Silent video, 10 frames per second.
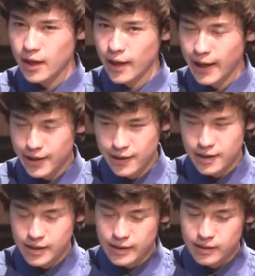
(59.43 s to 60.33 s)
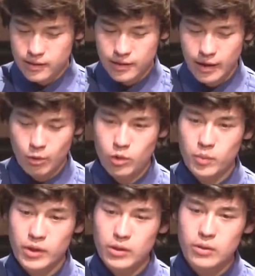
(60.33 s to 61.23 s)
I had an idea. I
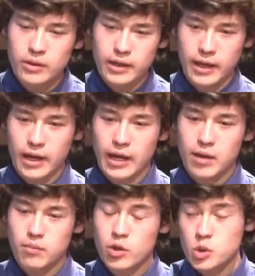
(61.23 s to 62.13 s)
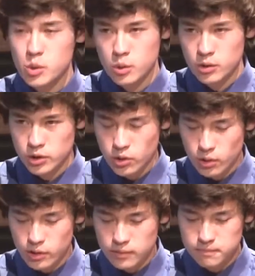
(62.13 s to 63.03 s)
would build a musical
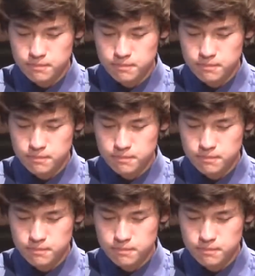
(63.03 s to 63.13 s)
controller.